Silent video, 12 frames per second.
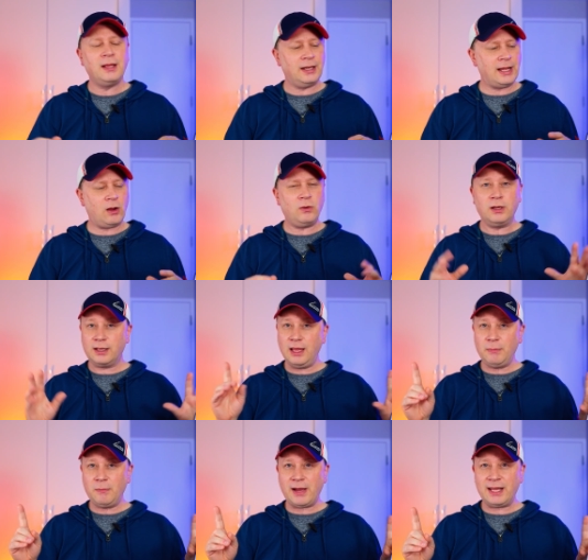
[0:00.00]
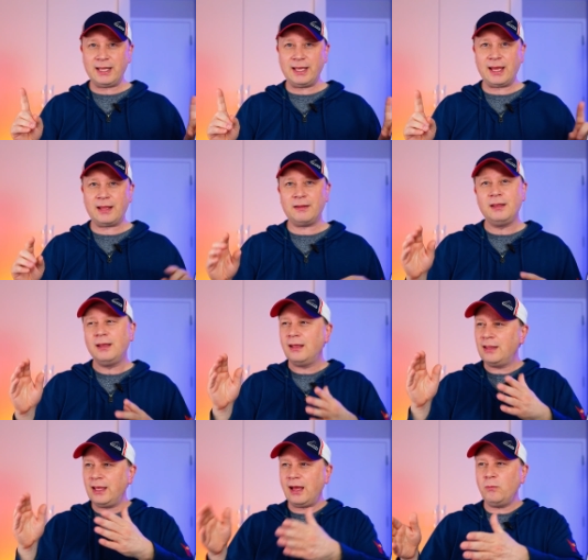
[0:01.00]
Now, keep in mind again,
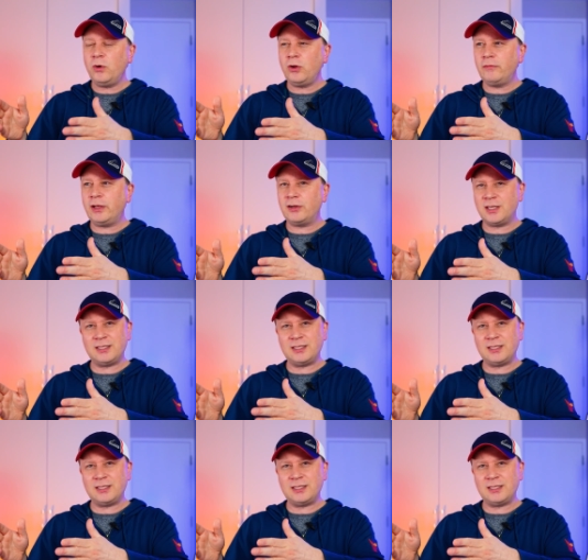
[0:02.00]
the M one over here,